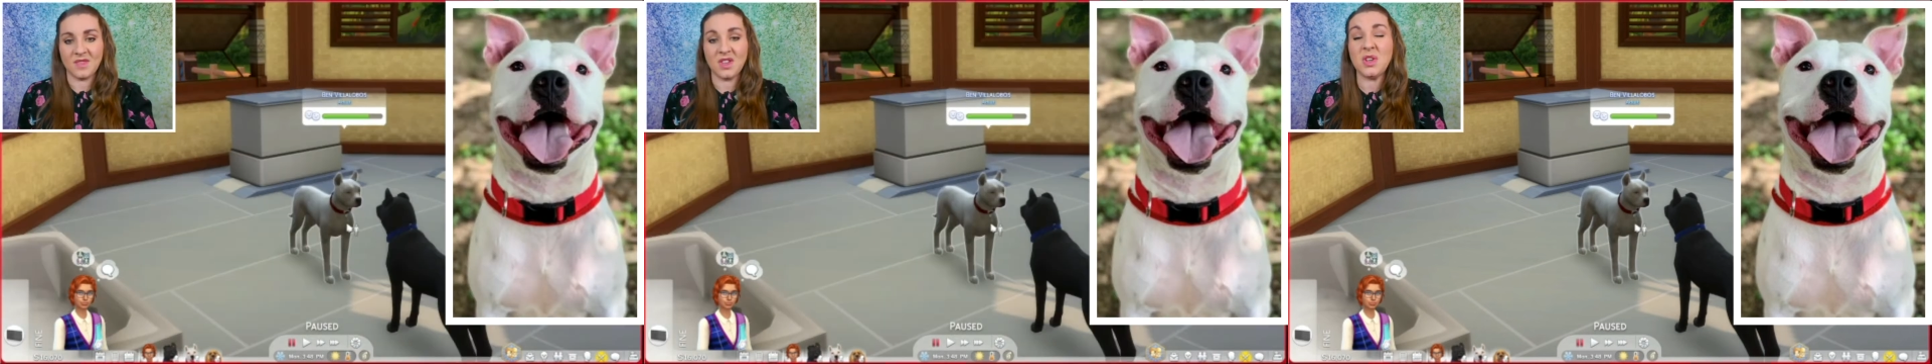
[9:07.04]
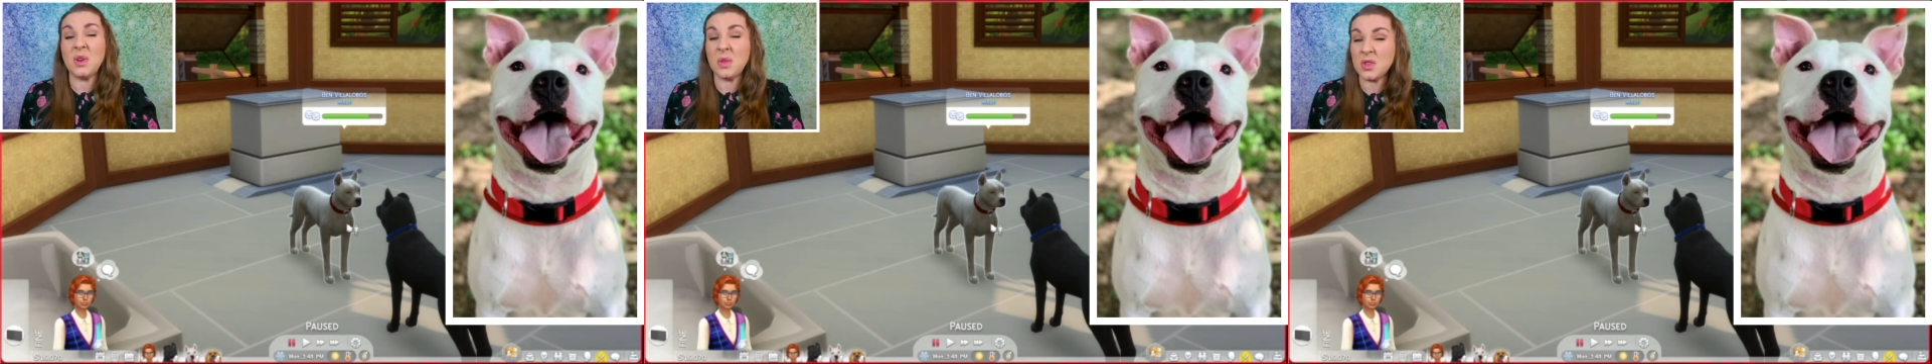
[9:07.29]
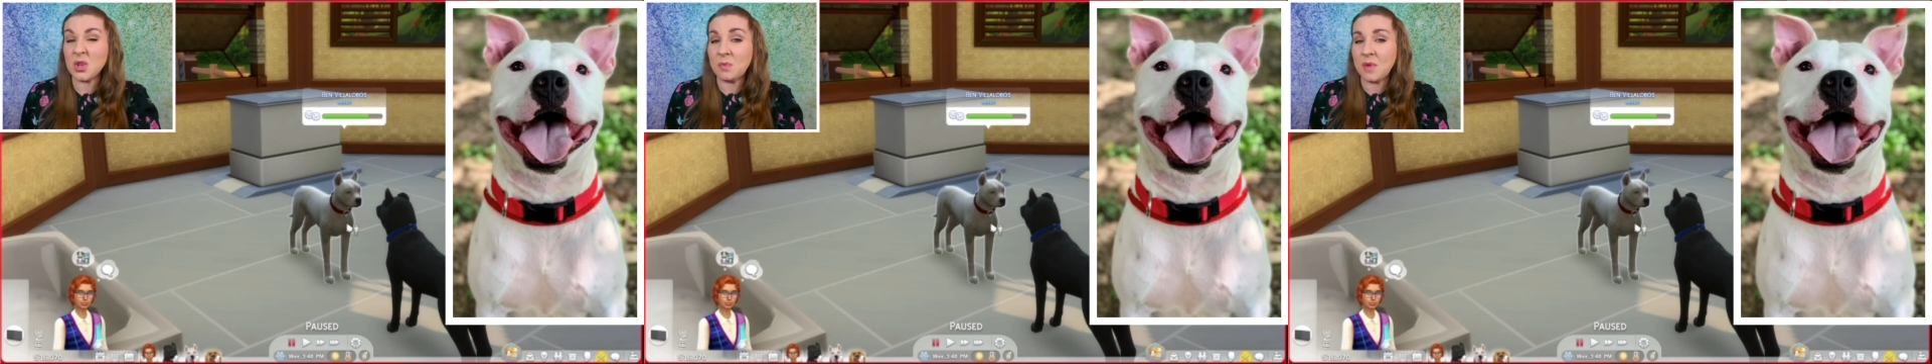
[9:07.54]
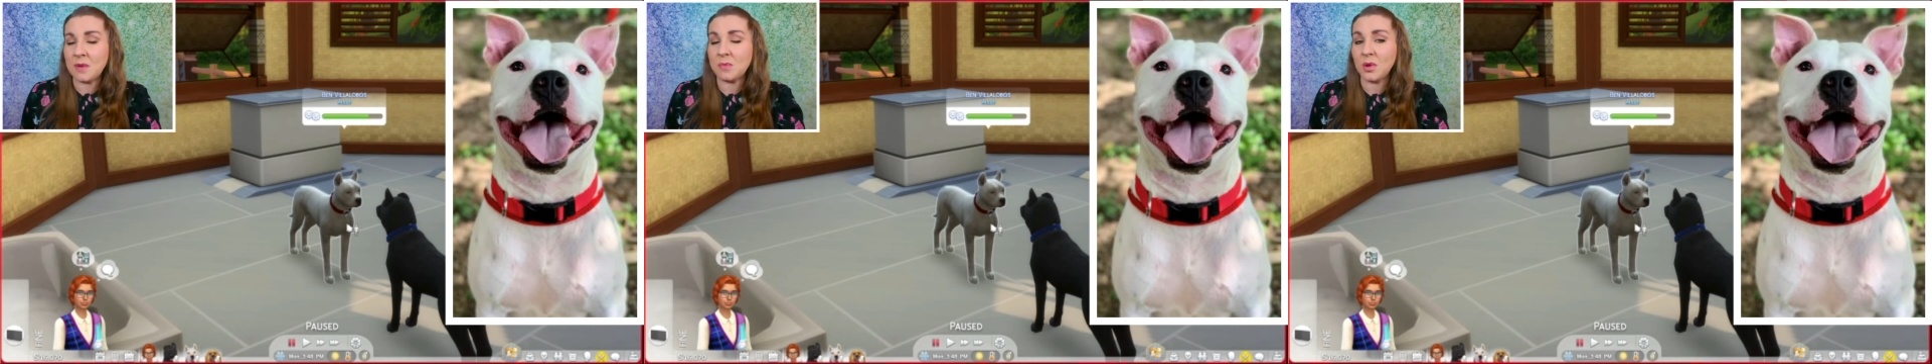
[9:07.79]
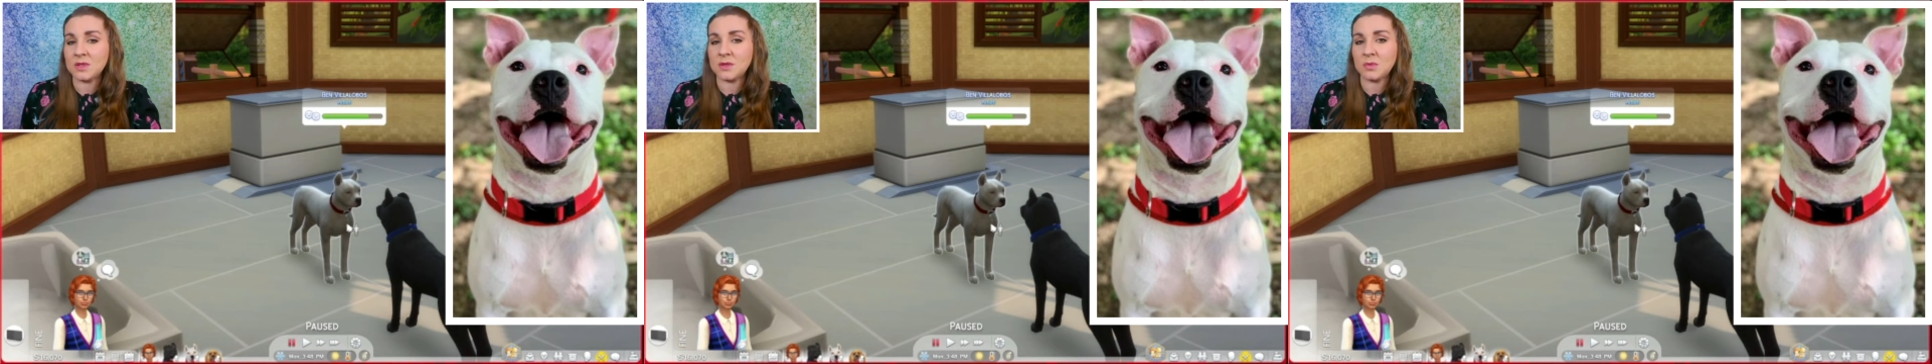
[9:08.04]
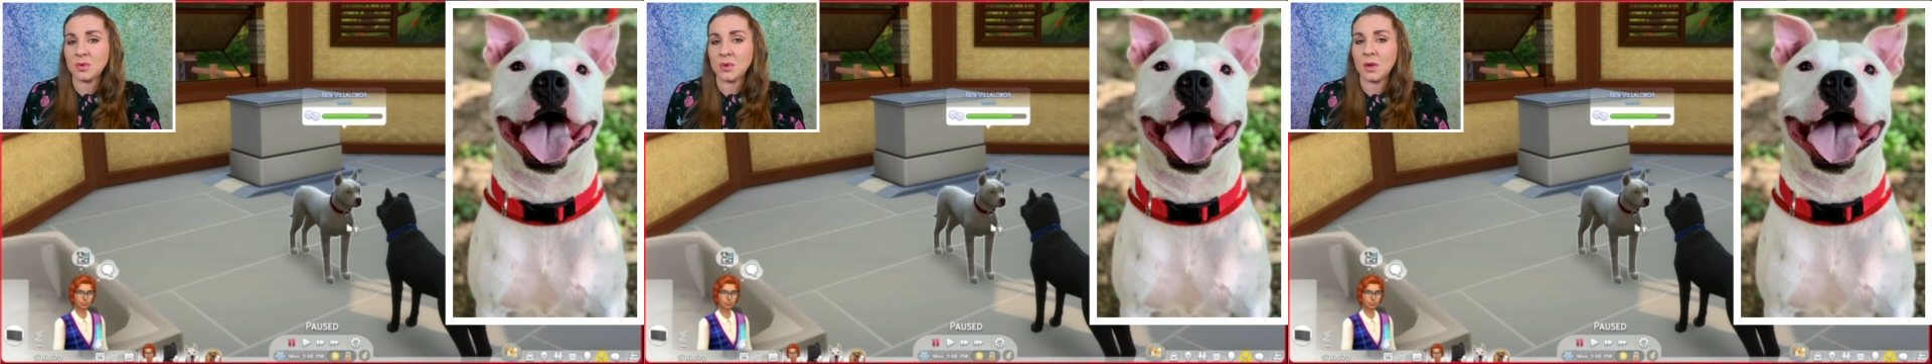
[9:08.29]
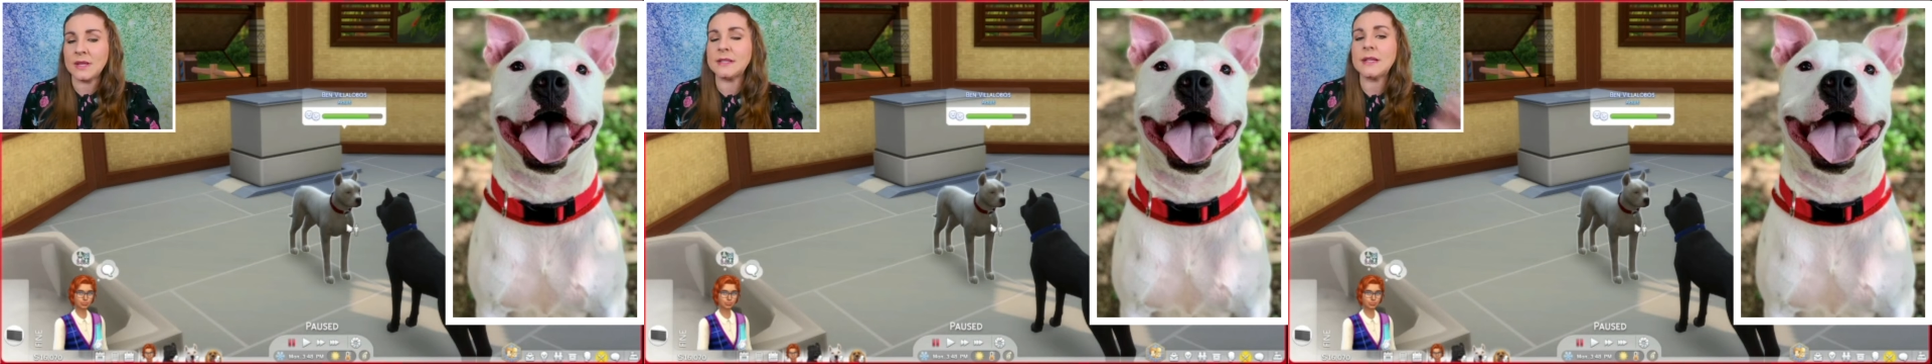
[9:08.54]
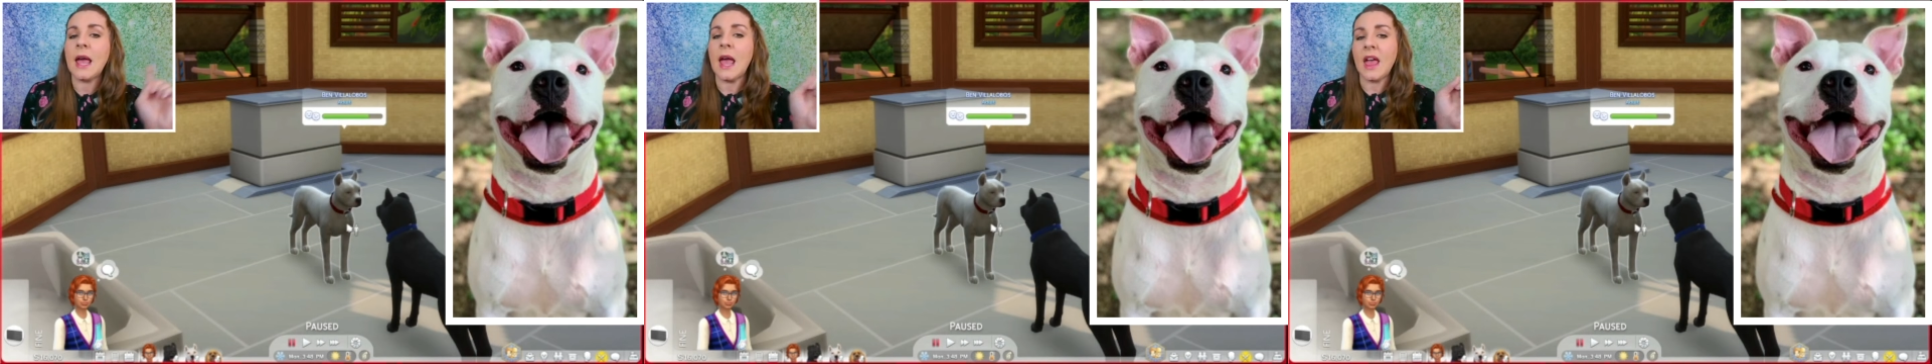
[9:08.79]
You know the show Pit Bulls and
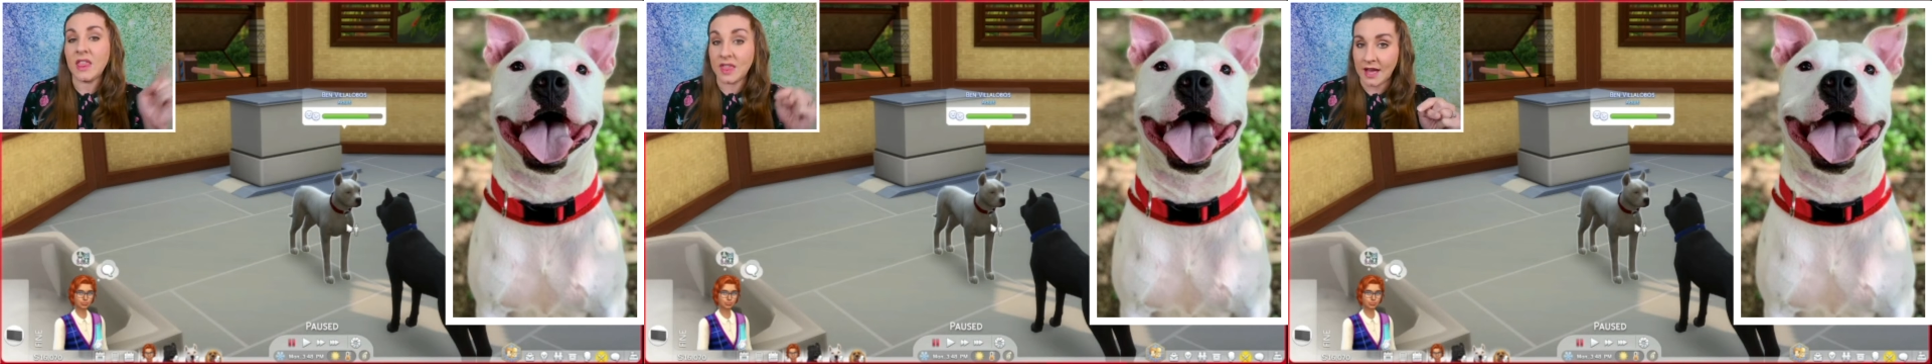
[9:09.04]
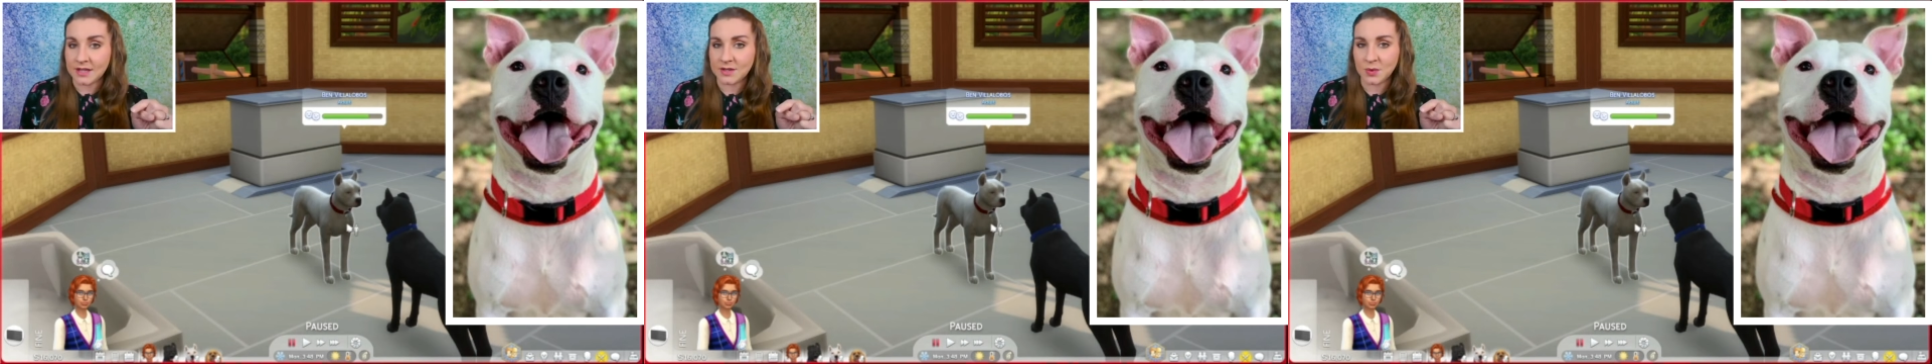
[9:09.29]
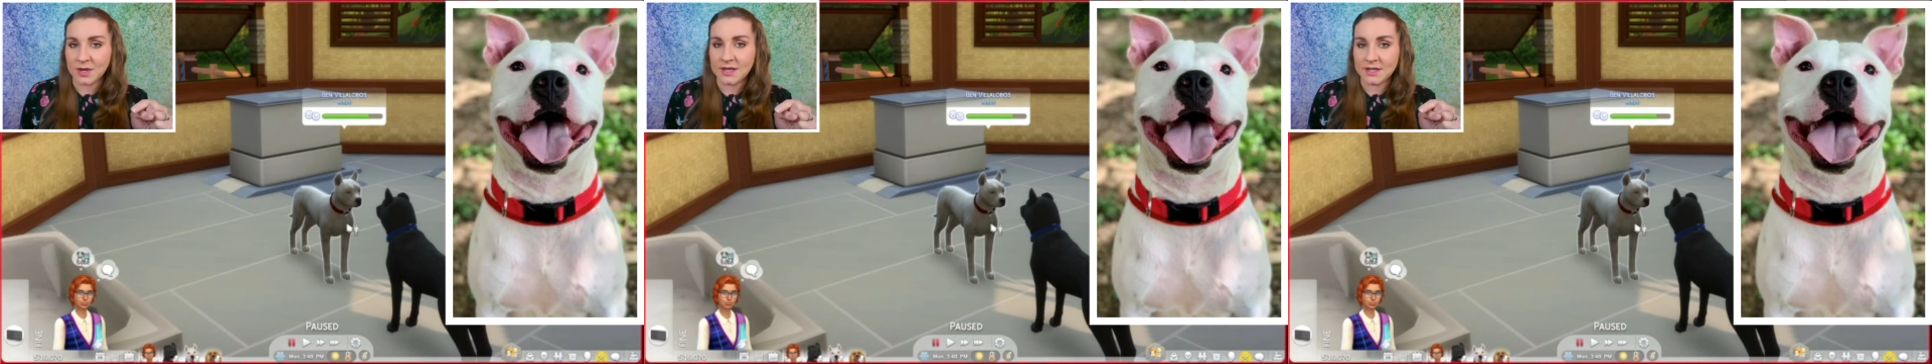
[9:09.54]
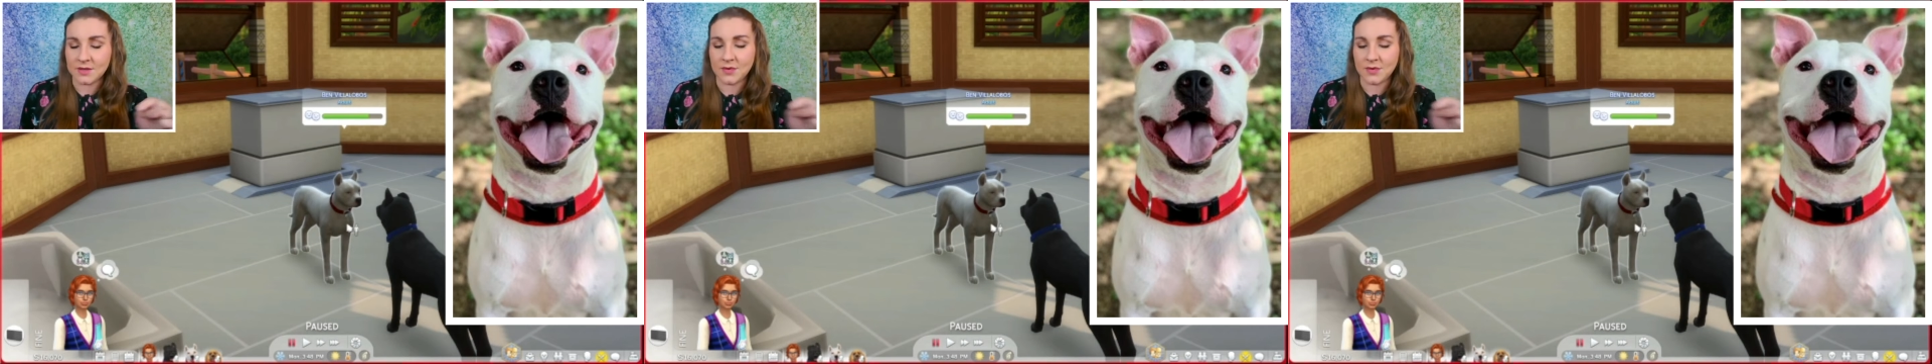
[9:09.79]
Parolees? That's where he's